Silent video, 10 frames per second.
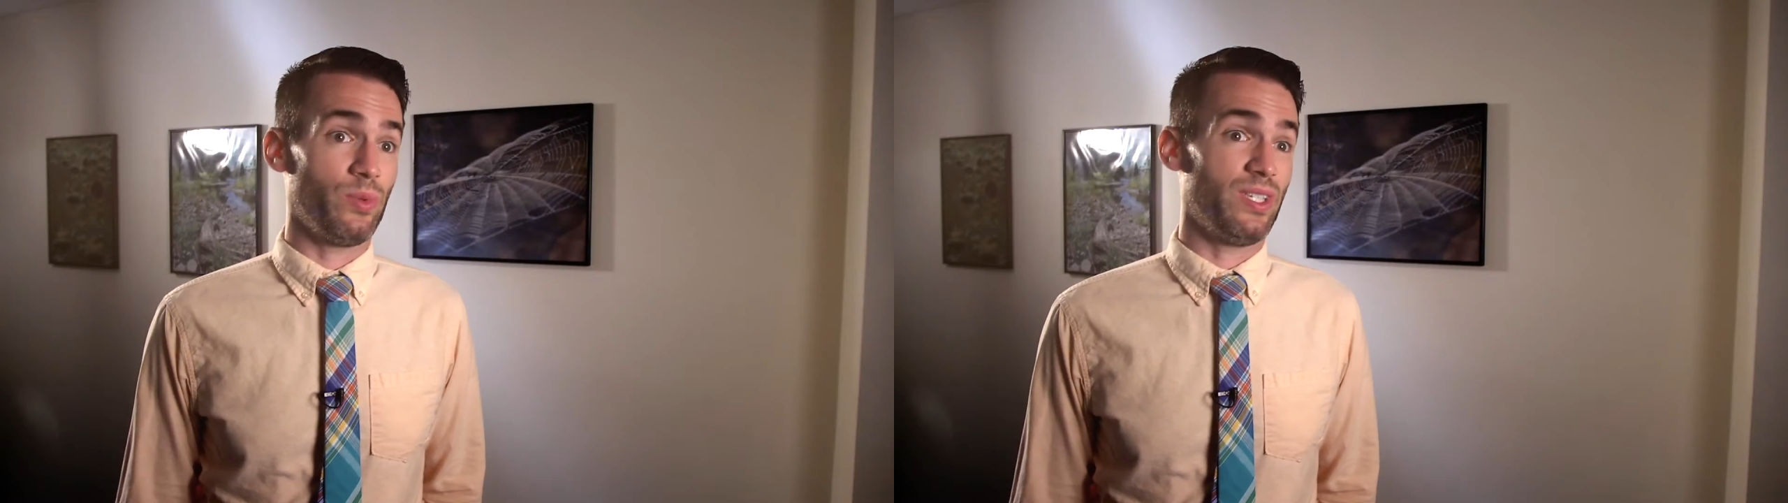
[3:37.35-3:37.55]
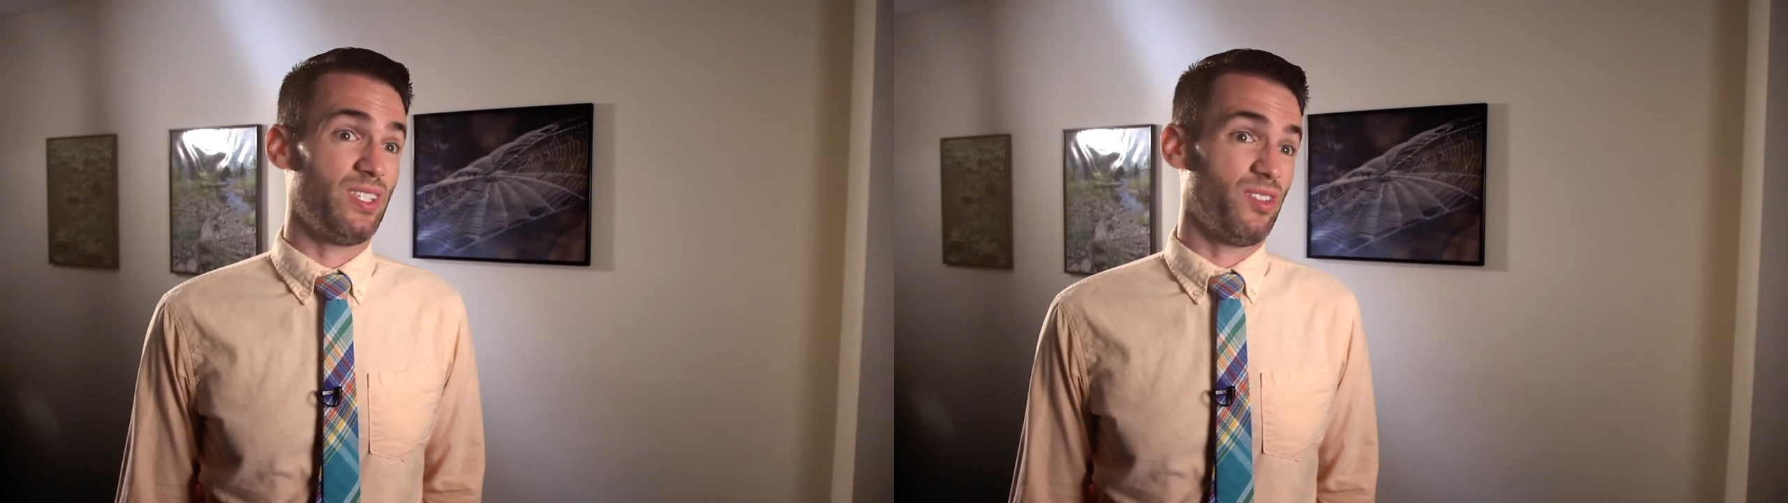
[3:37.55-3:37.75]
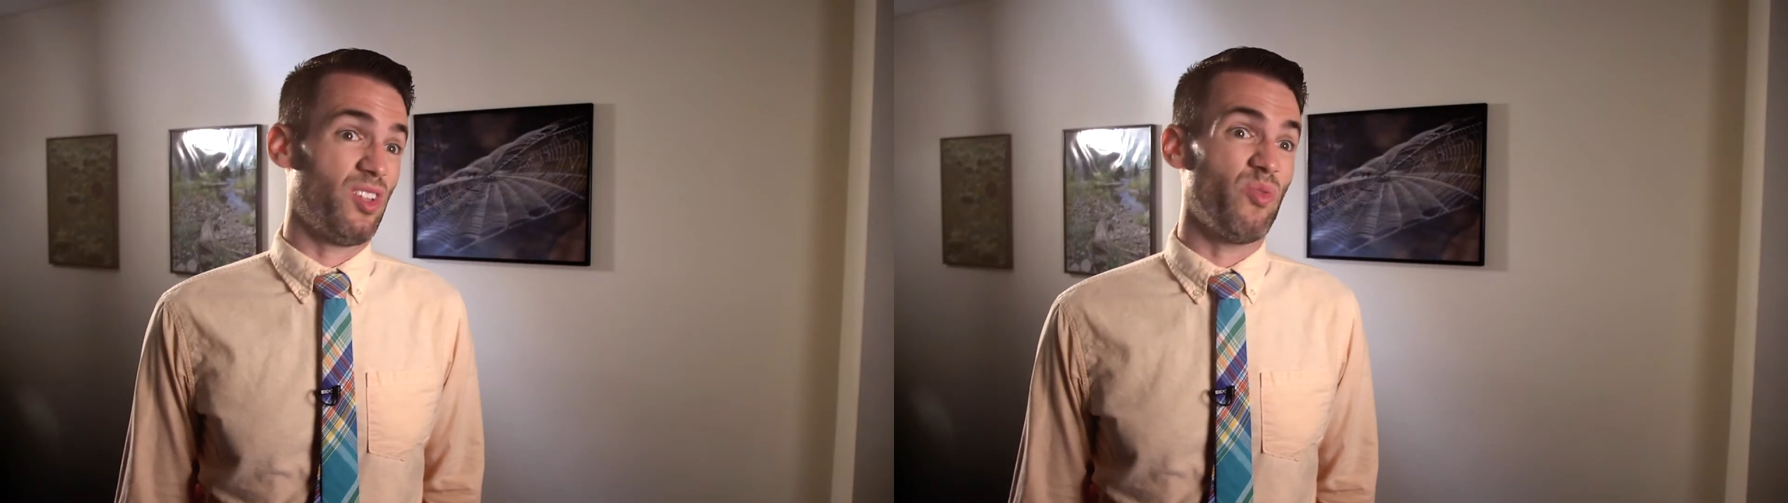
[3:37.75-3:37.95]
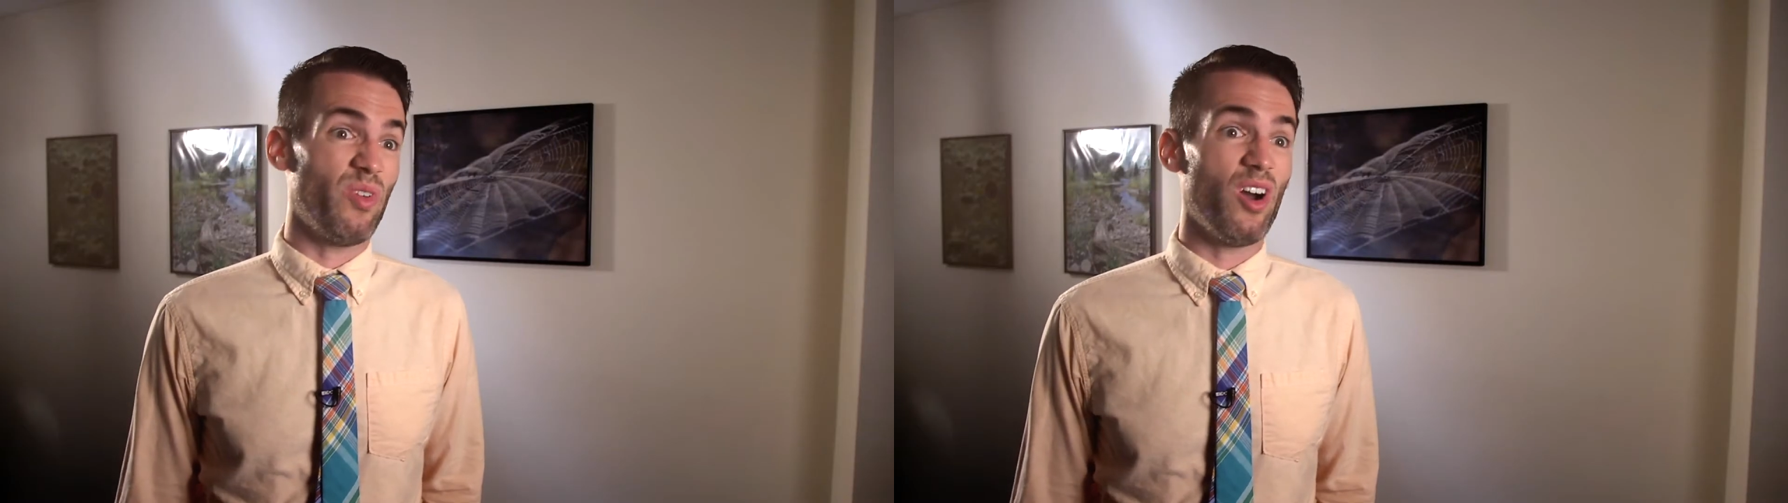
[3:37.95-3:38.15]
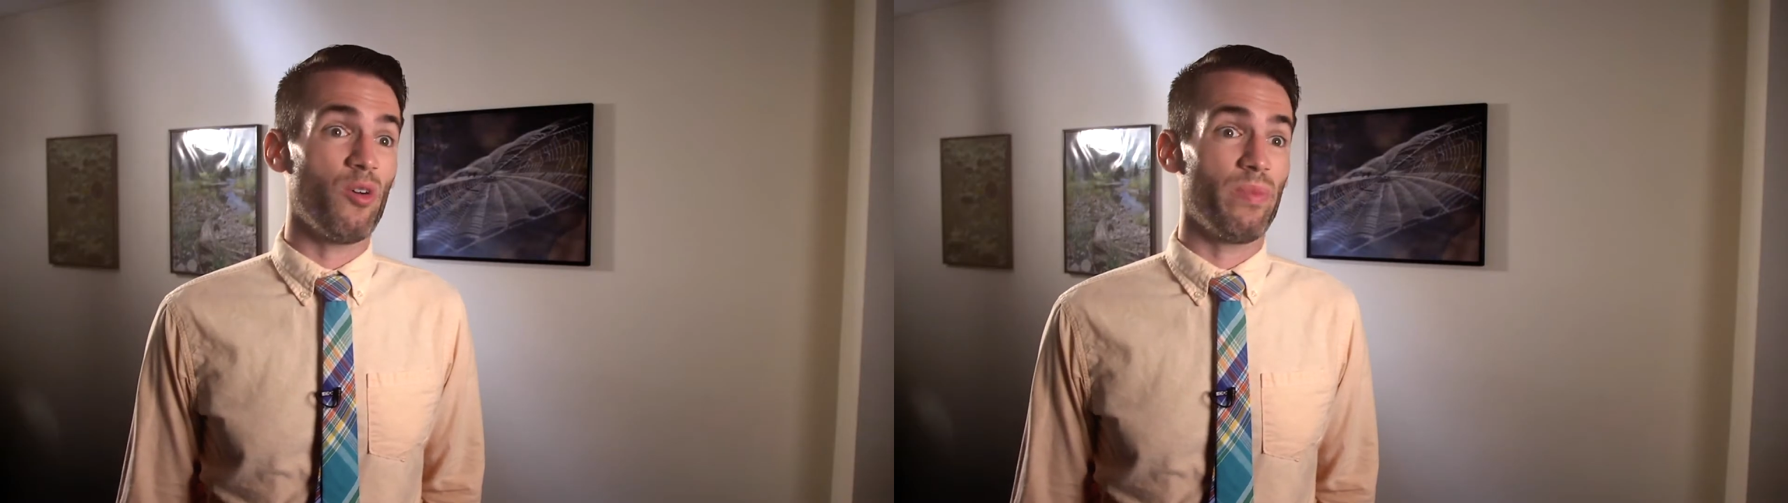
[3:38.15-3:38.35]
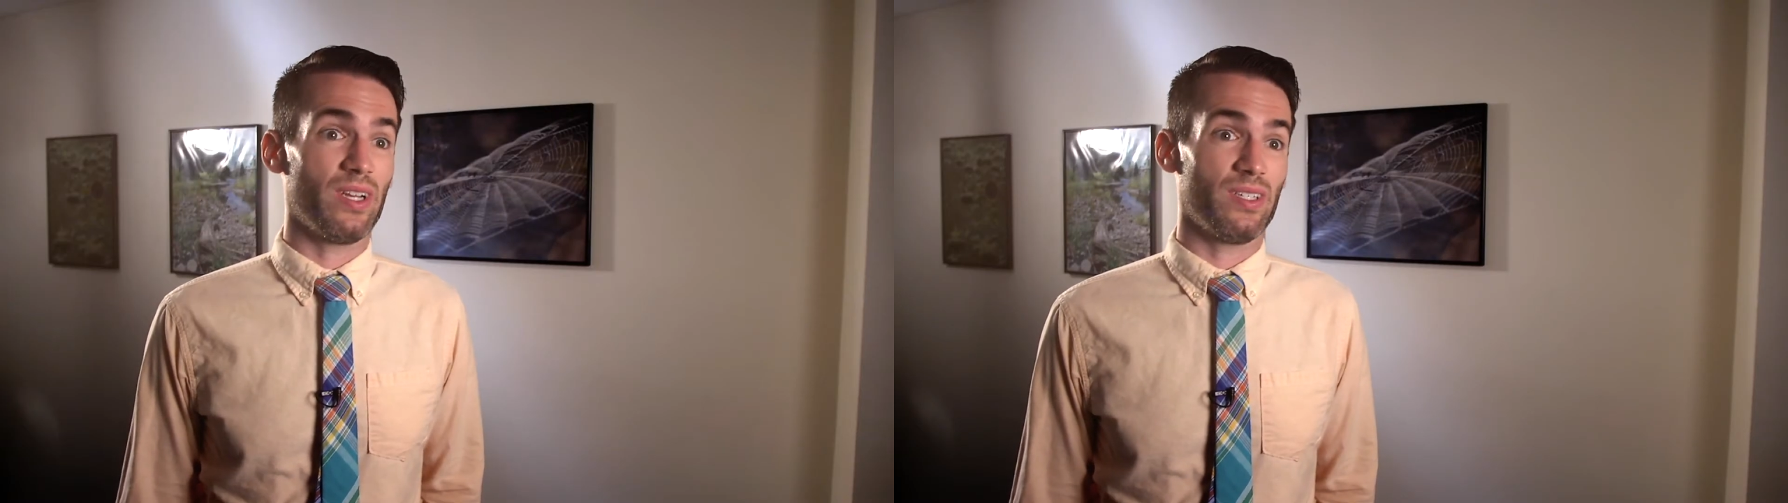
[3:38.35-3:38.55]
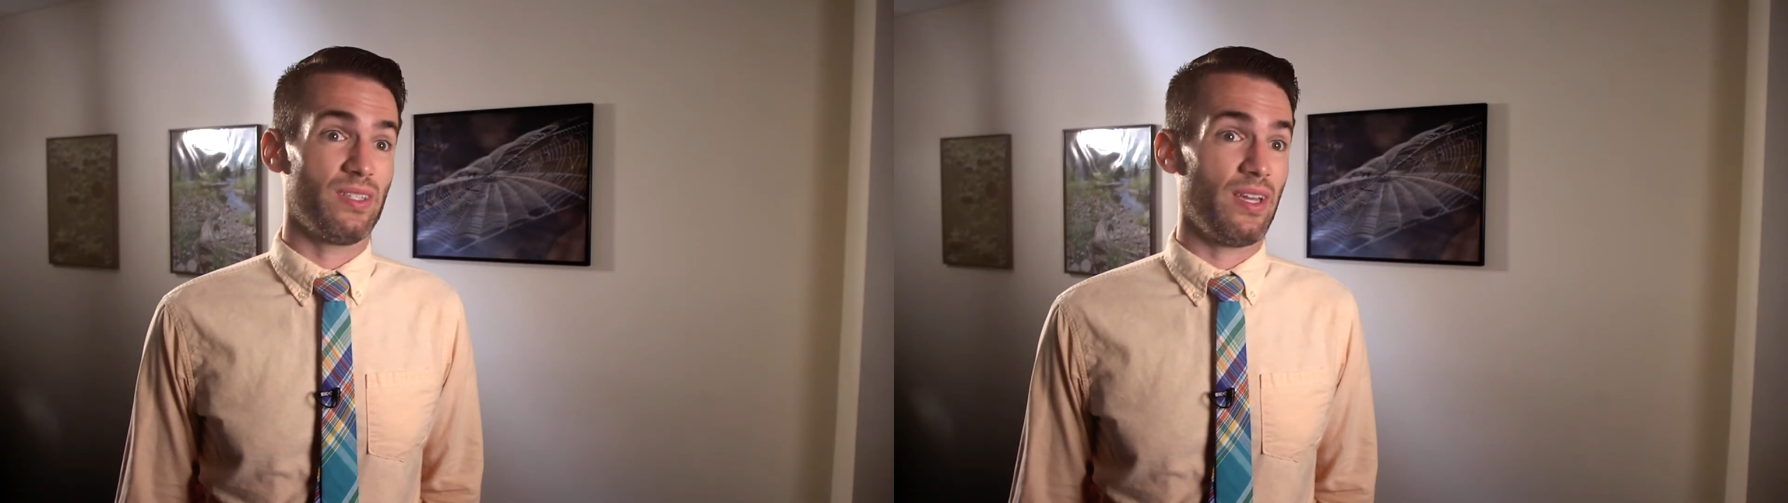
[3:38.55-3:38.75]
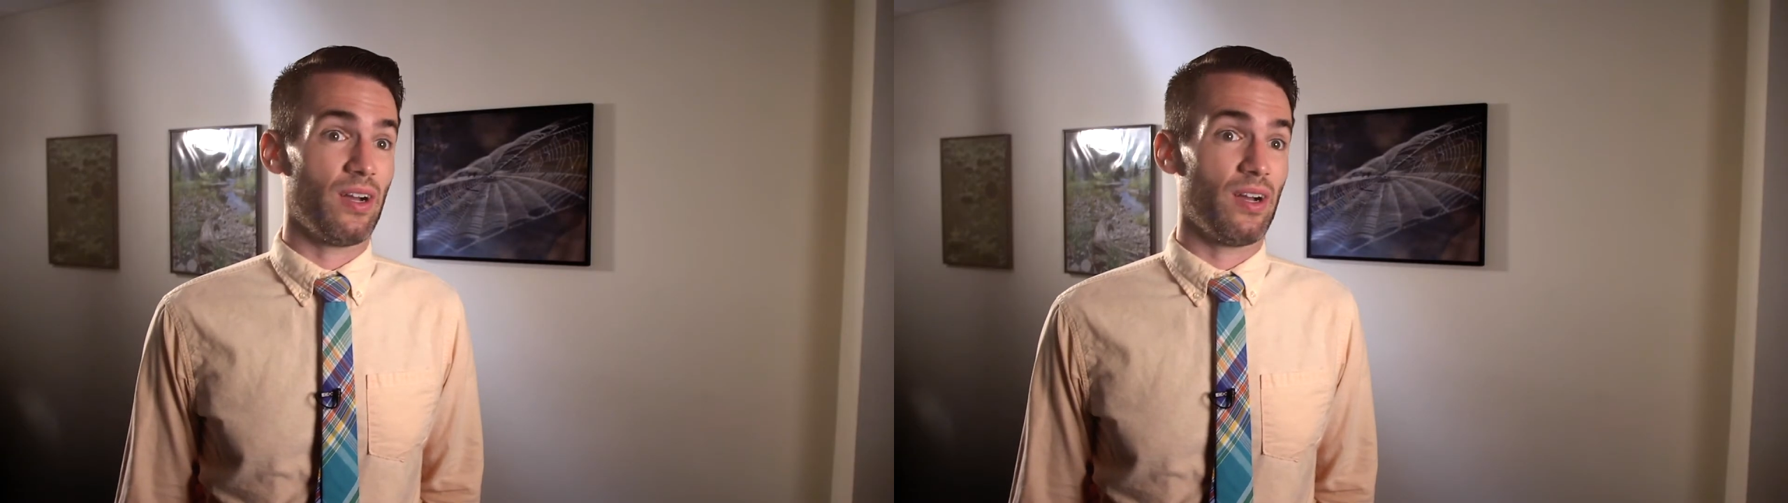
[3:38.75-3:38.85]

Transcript: We still don't know because they